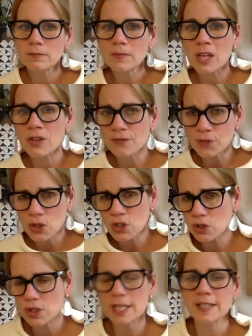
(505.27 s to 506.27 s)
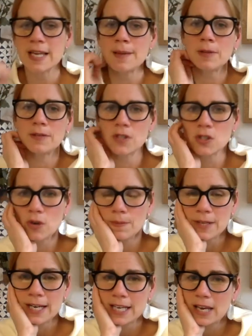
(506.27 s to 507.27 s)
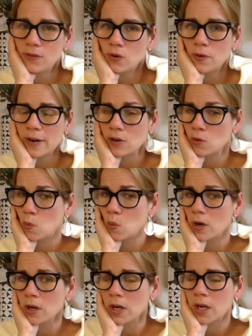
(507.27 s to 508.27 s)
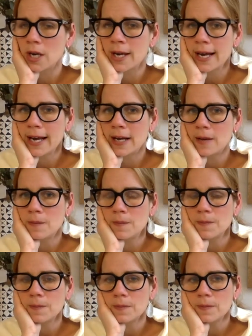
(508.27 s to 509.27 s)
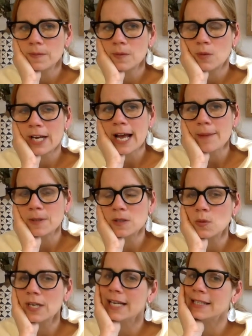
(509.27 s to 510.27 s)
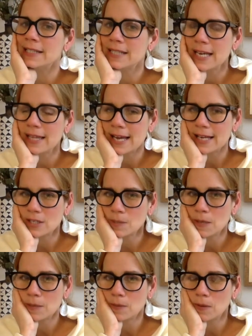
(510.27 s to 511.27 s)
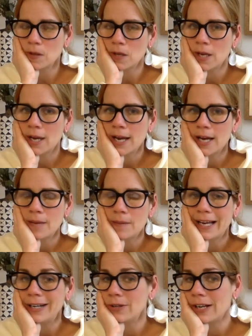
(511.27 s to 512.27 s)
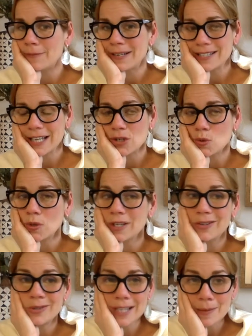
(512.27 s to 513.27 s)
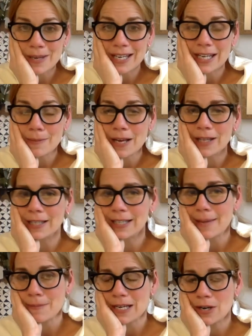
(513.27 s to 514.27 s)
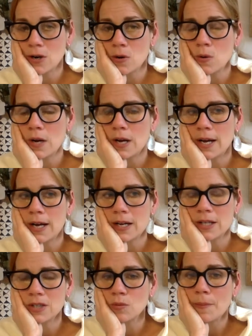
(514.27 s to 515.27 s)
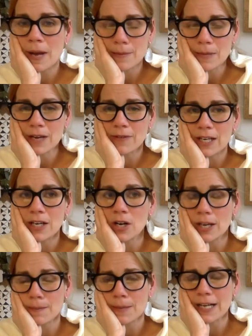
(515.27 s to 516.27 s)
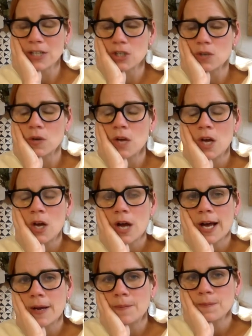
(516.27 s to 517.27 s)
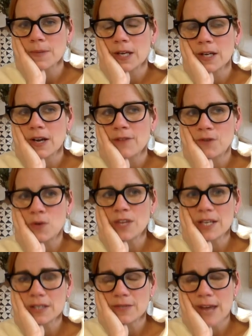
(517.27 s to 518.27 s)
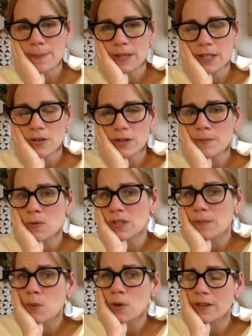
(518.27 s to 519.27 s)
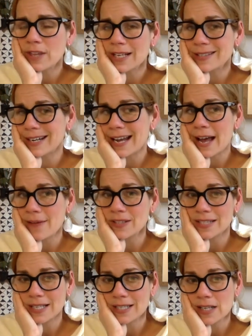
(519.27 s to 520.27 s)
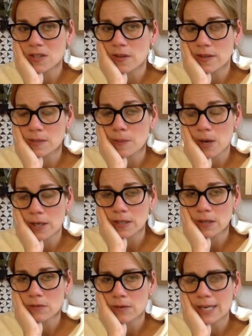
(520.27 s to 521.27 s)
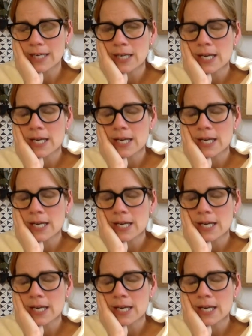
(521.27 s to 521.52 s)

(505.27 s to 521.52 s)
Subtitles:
The first example of the script that I gave you around work, what happens when I say that to people, I don't have my schedule. Can you send me an email and let me know? Just remind me of it and I'll get back to you. A few things have happened there. The most important thing is that I haven't said yes on the spot, right?